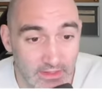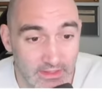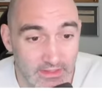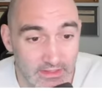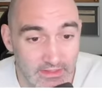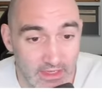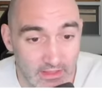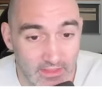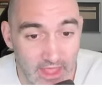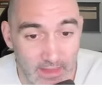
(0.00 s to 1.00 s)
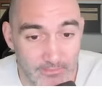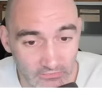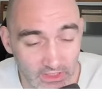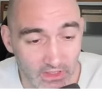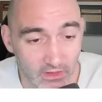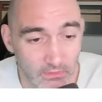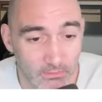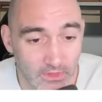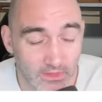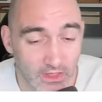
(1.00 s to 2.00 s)
is that a
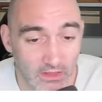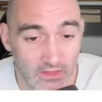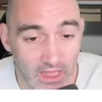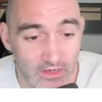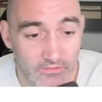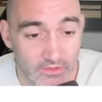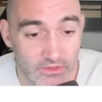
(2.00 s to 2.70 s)
lot of